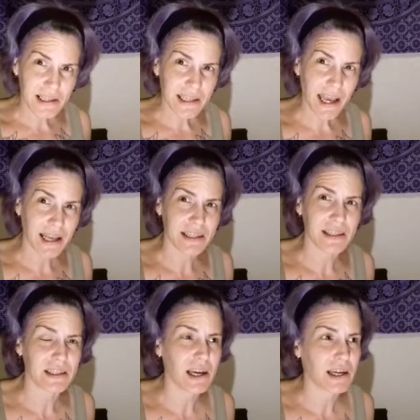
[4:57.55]

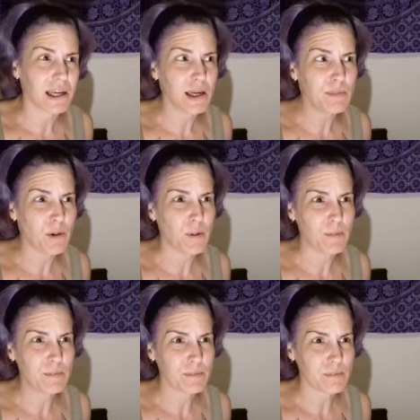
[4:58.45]
tests, I came
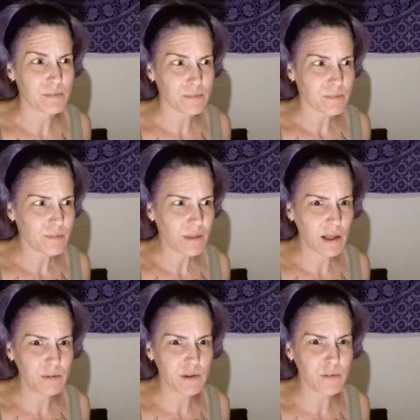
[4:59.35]
home,
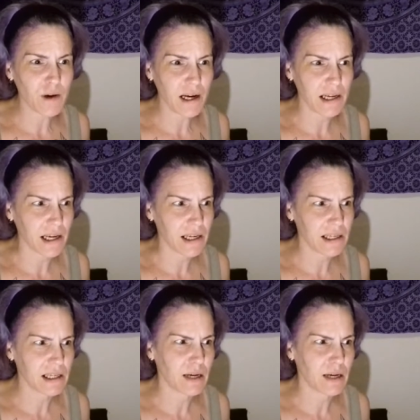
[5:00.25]
It was a Friday.